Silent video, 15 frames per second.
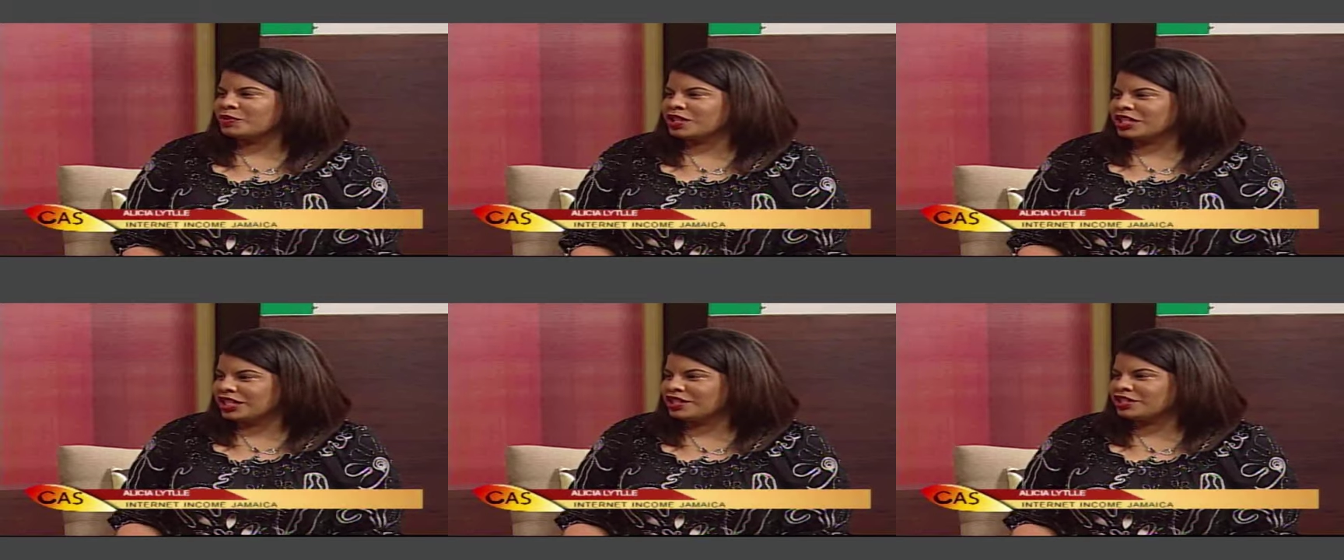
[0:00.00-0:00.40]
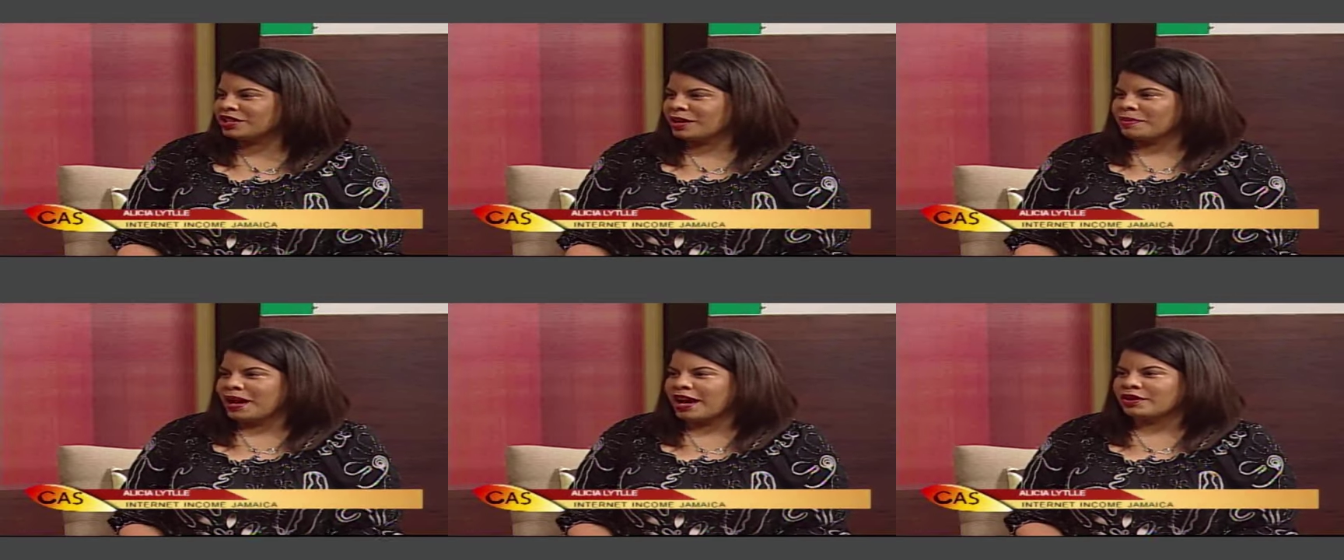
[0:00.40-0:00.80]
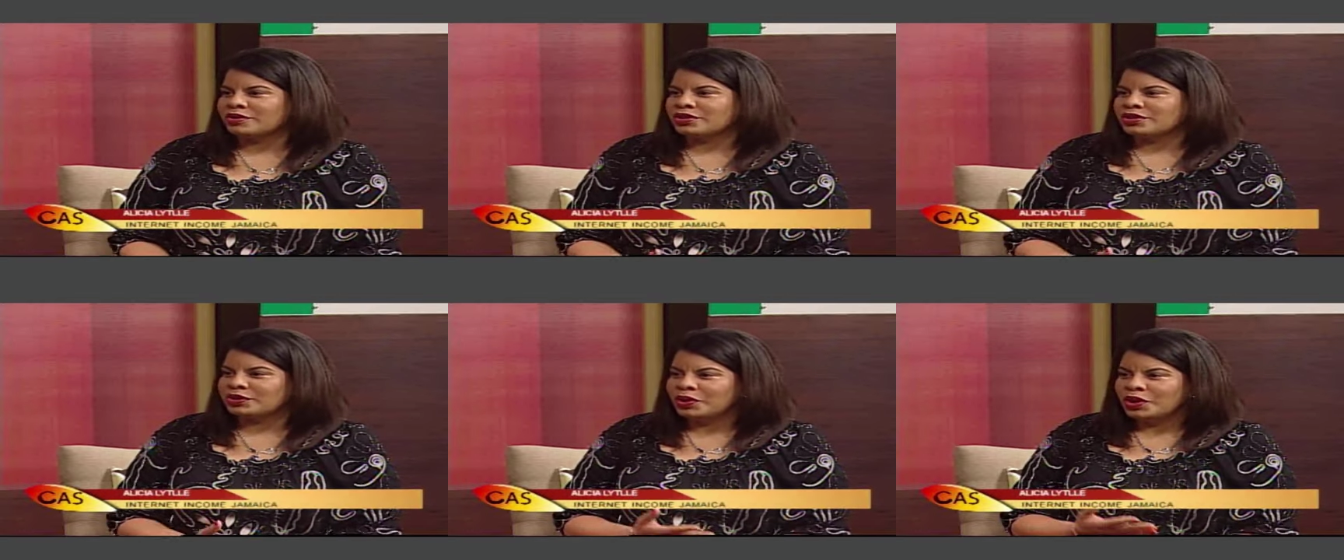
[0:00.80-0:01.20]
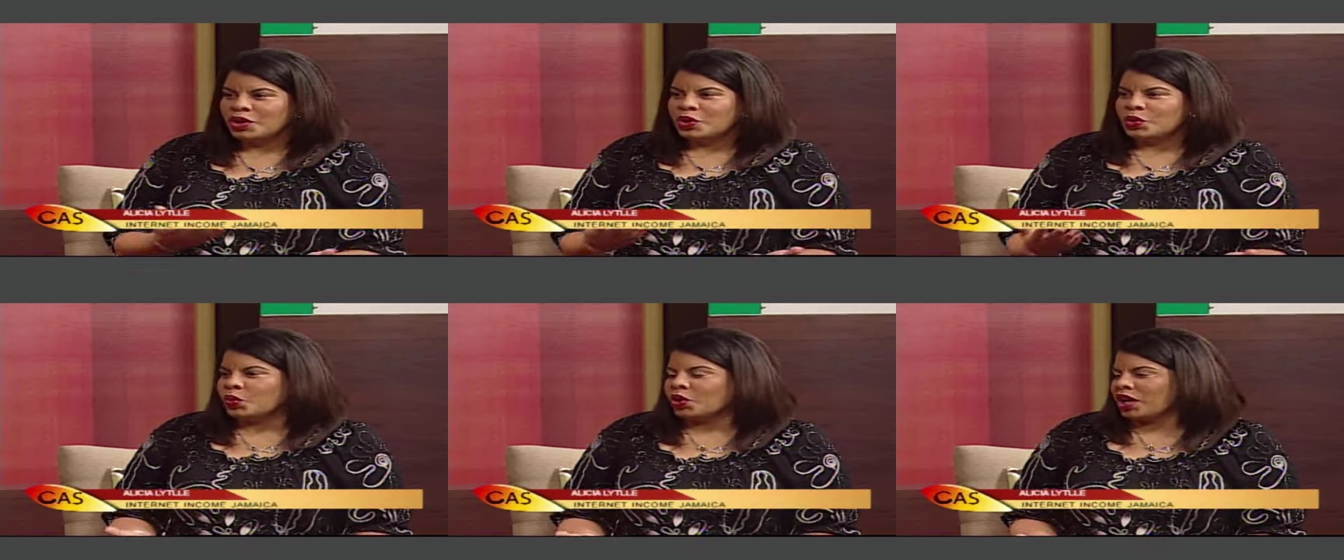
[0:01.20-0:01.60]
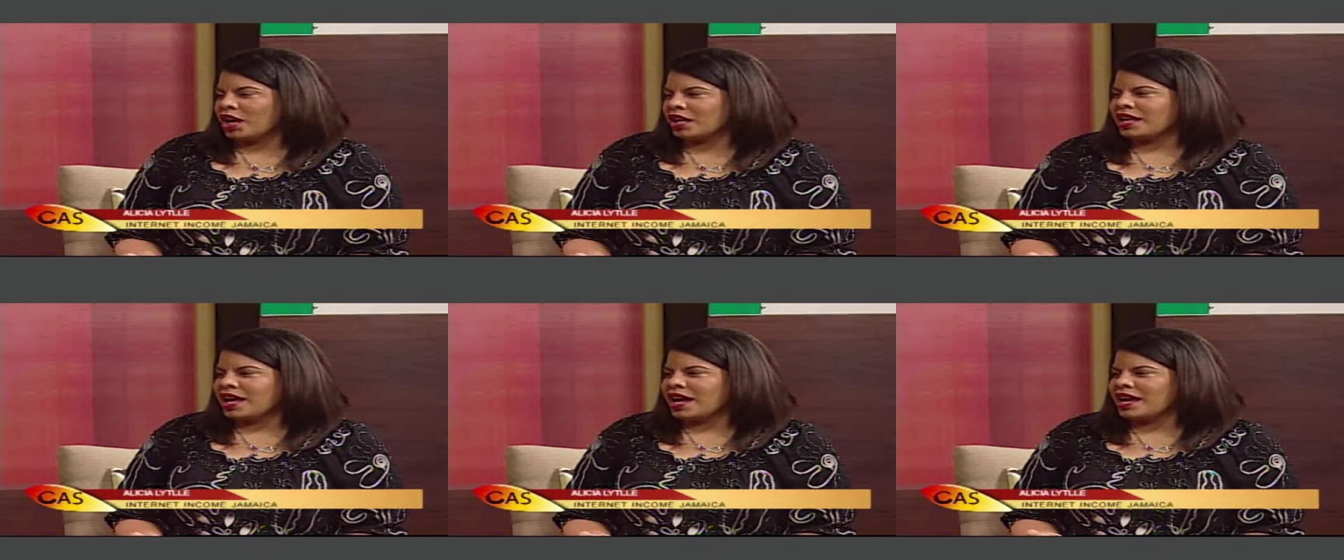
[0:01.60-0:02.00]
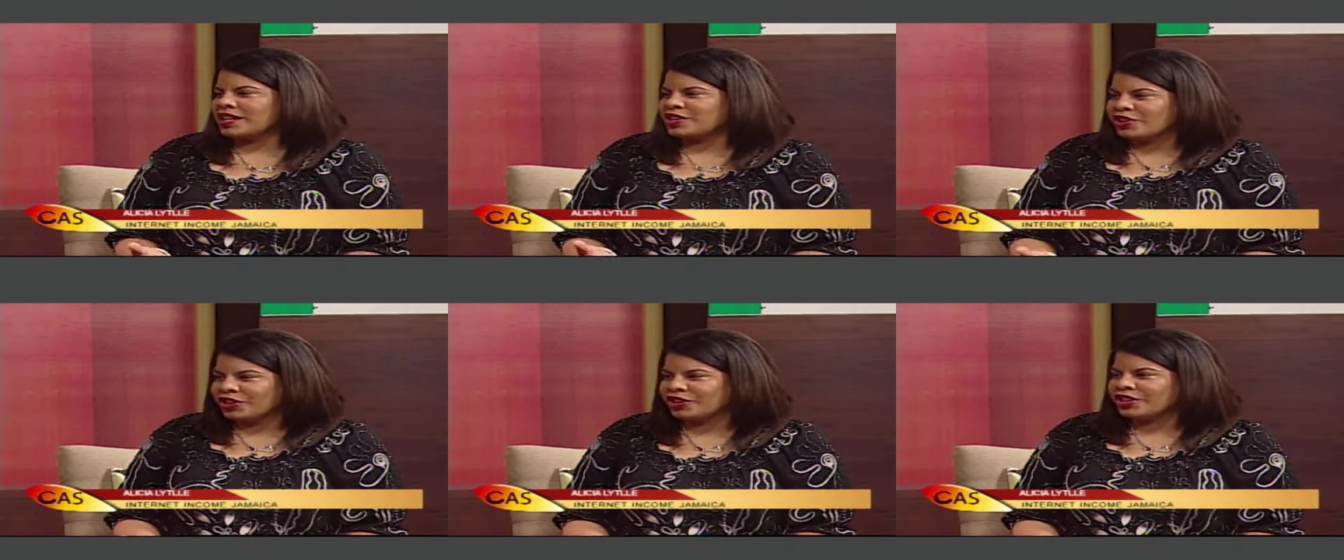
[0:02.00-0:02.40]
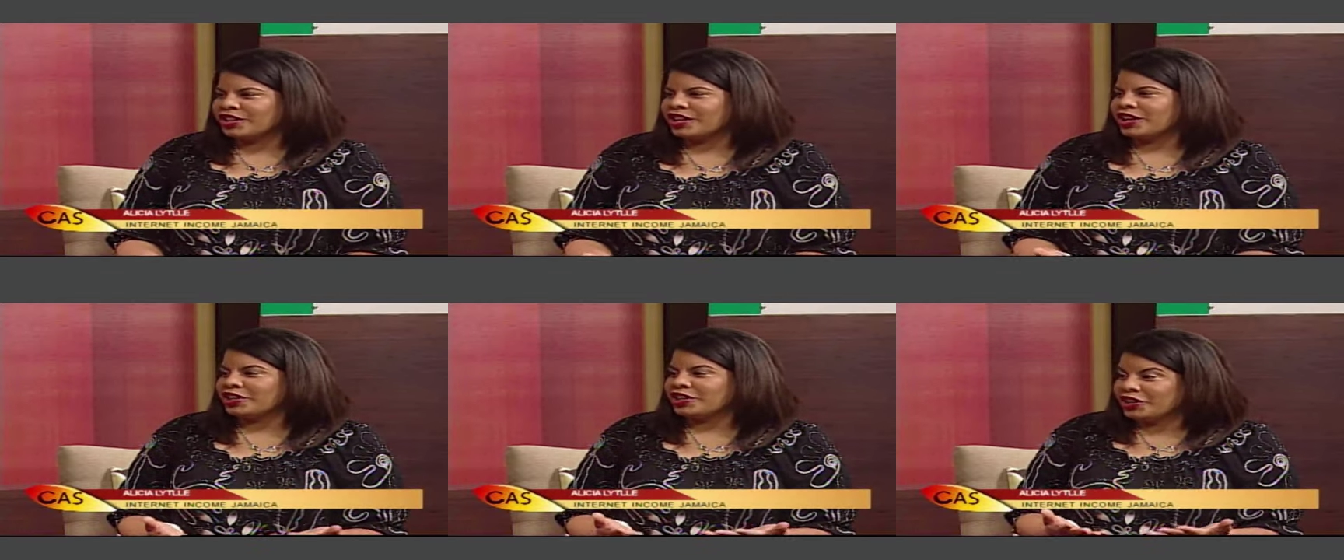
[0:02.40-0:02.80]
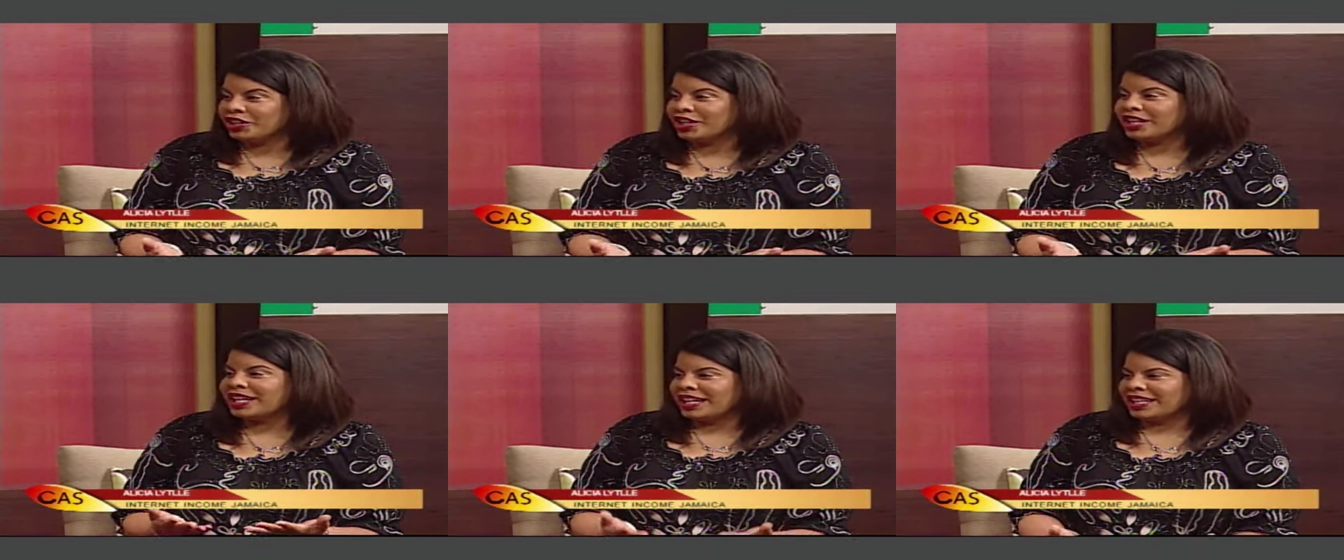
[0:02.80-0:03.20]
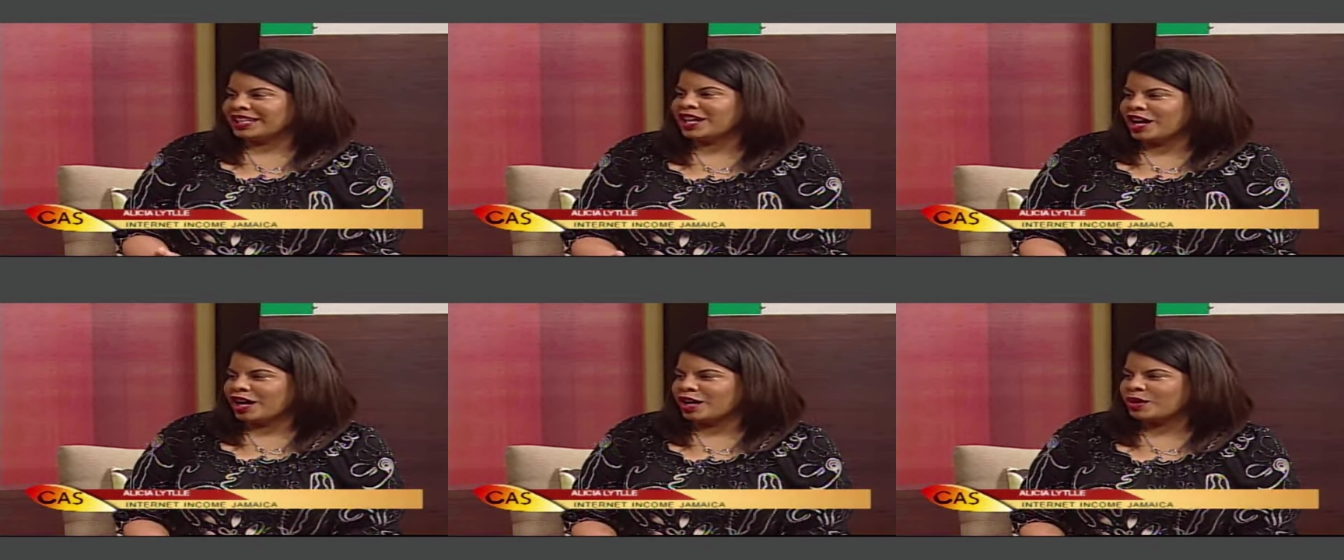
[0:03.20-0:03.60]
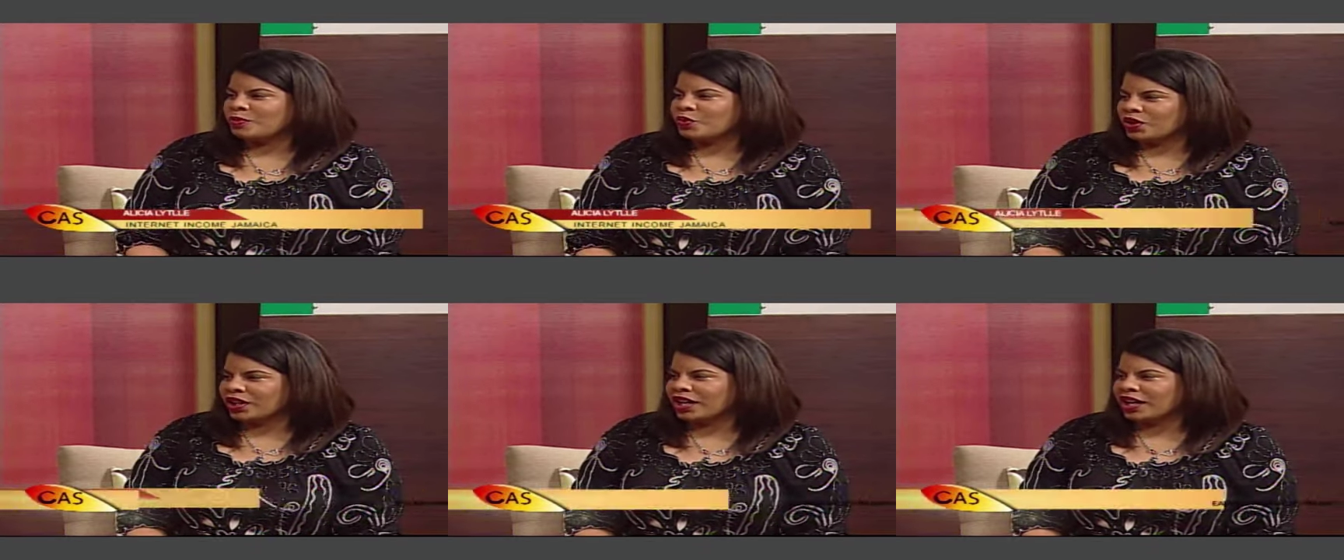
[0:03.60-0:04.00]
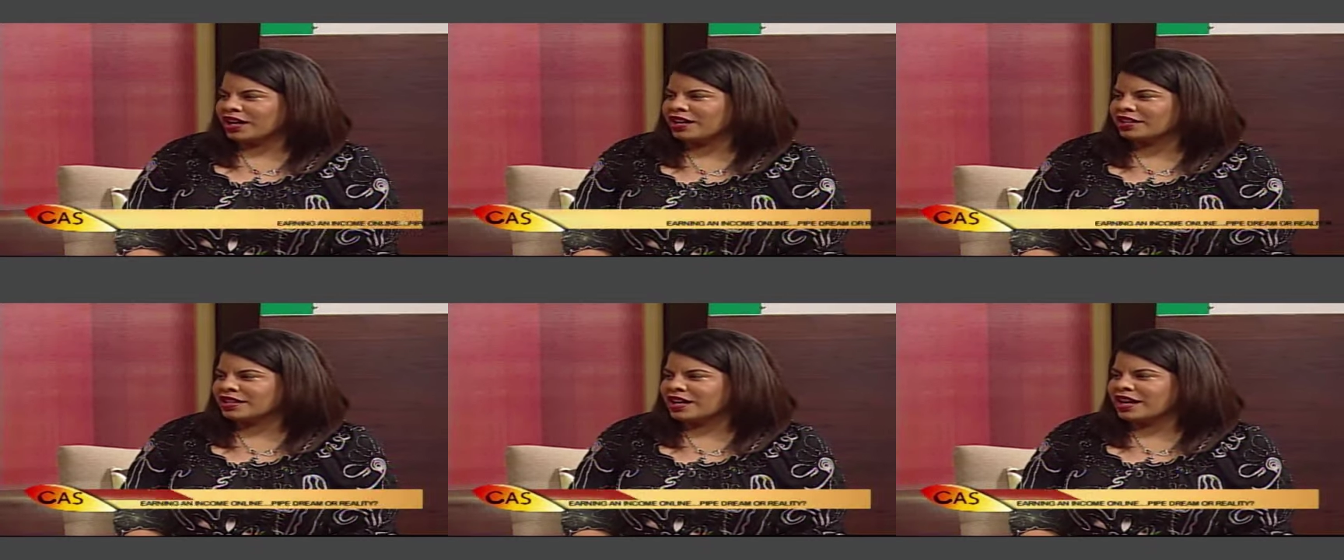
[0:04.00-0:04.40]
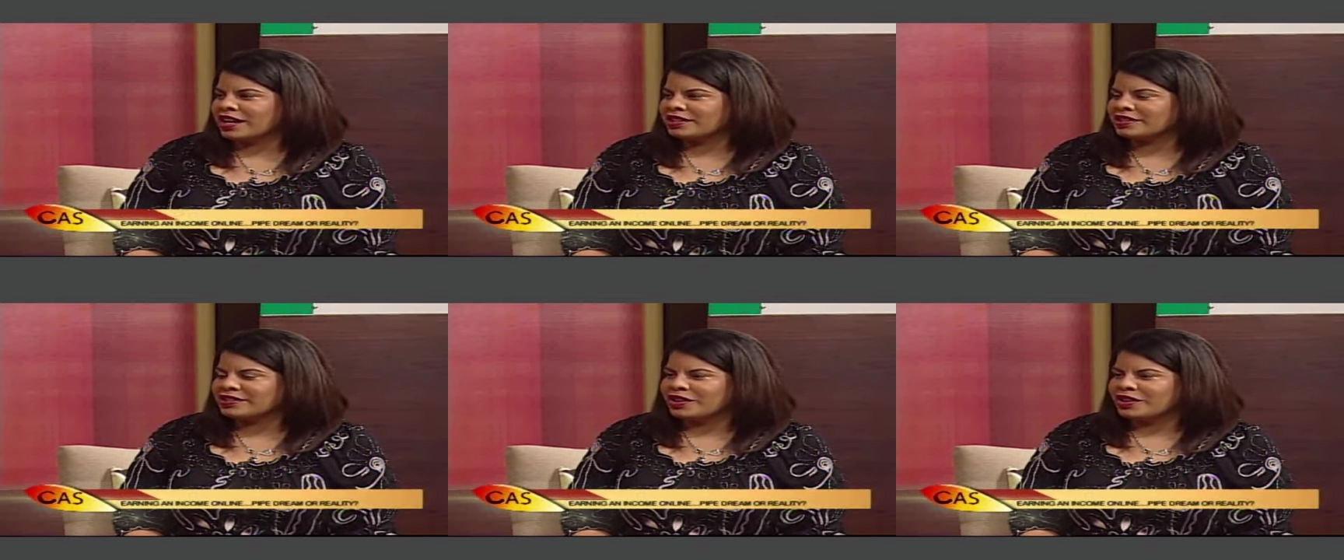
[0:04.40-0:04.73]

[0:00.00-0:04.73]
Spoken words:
and we teach them how to work online and earn a good income working online.